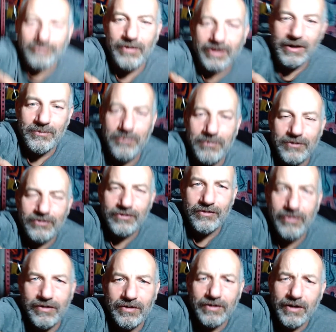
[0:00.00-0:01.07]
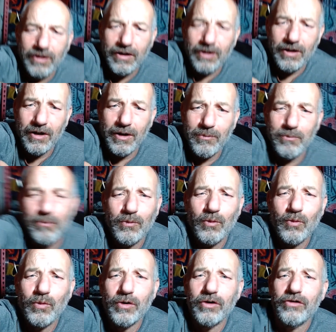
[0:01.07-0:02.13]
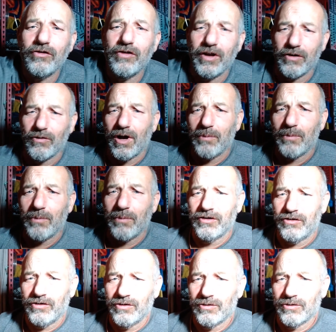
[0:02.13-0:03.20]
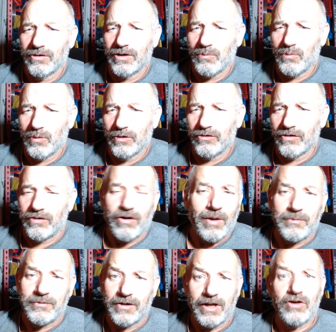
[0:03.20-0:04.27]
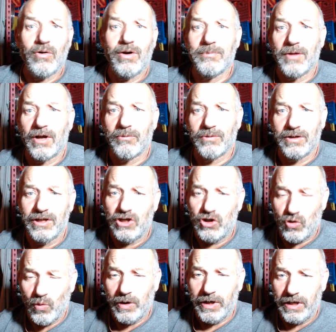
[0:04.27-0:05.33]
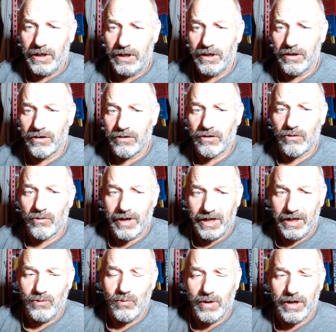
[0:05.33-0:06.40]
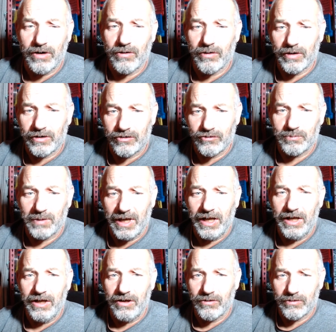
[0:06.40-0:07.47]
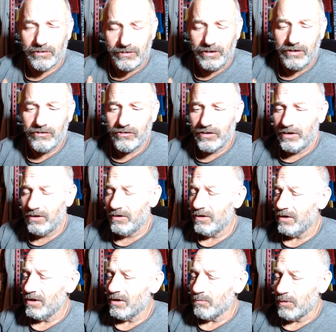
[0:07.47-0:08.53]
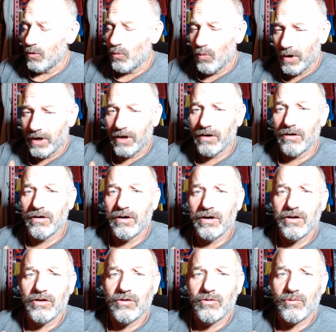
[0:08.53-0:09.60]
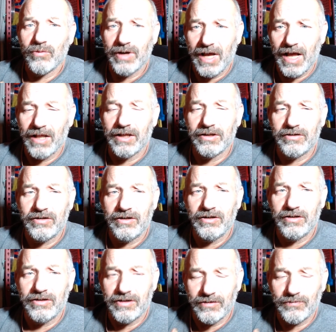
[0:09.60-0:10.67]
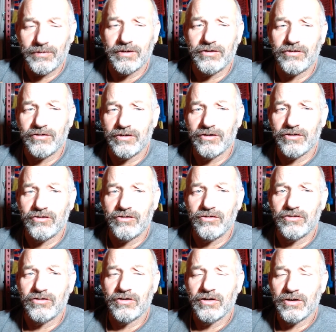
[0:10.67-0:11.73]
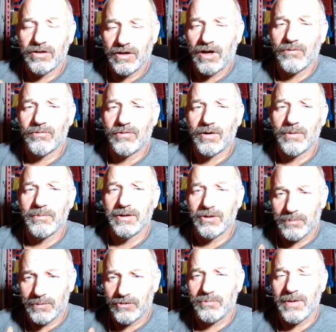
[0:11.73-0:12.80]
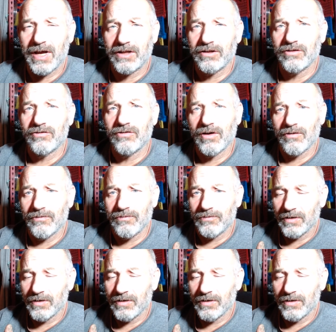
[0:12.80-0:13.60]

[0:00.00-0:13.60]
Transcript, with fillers: rhymes, um, words that are opposite. You can look up words that are opposite. I know I'm not really going here or anywhere or explaining or teaching, but where reality differences come from in the perspectives of